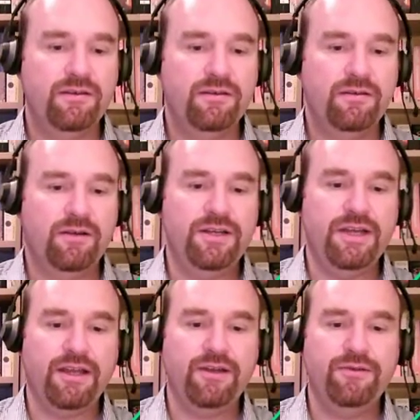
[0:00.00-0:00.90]
On you
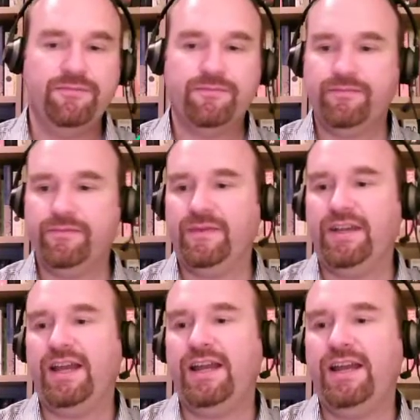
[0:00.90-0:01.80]
go.
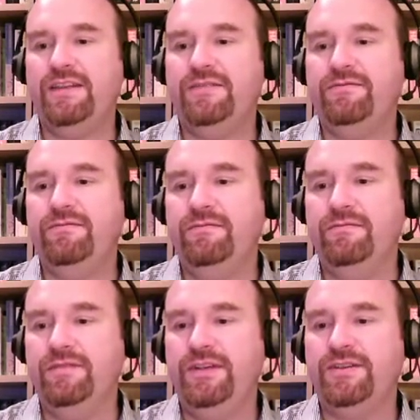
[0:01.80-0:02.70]
And
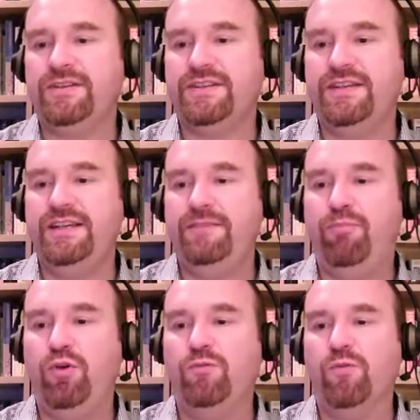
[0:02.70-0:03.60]
you can see,
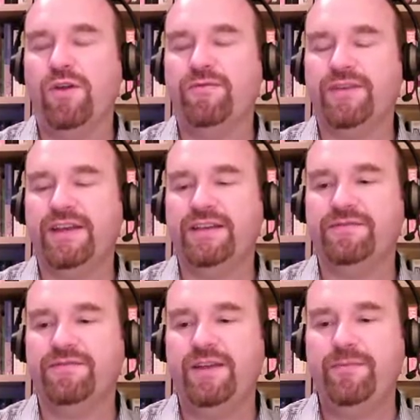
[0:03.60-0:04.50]
boom, we're over 1,000
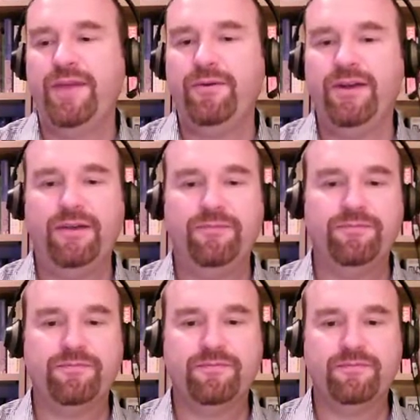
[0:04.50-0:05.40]
fleet power now.
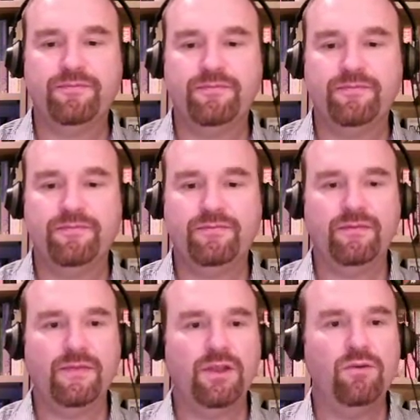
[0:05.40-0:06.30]

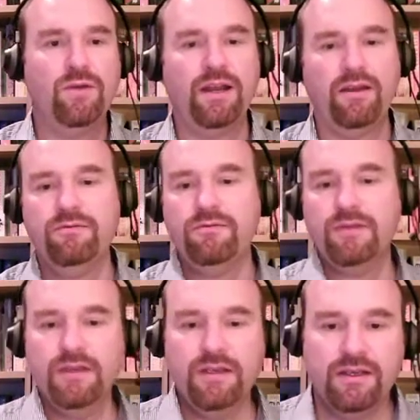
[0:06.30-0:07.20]
Oh, hello.
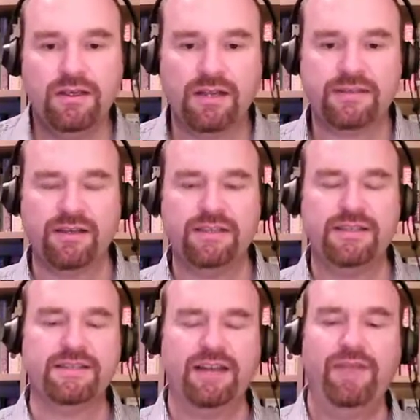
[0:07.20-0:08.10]
Our
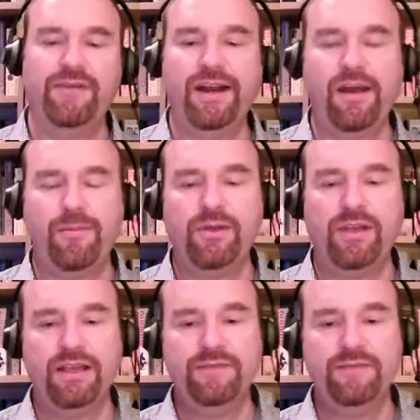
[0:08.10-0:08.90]
scientists are leveling up, okay.